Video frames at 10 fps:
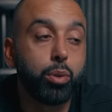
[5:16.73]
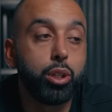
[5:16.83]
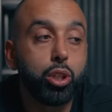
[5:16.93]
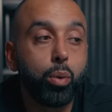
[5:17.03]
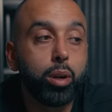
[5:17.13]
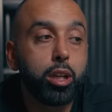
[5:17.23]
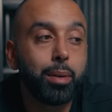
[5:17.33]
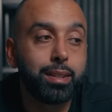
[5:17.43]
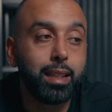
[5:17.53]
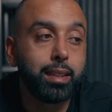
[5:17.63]
What you don't want to do
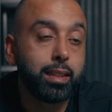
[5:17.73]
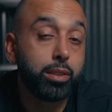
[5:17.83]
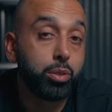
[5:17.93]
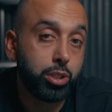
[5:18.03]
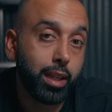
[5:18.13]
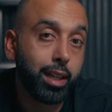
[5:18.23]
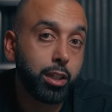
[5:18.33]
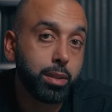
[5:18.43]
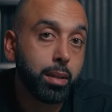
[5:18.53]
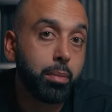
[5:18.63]
is link this to
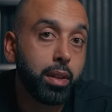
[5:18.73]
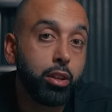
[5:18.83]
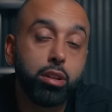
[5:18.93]
checkout or something.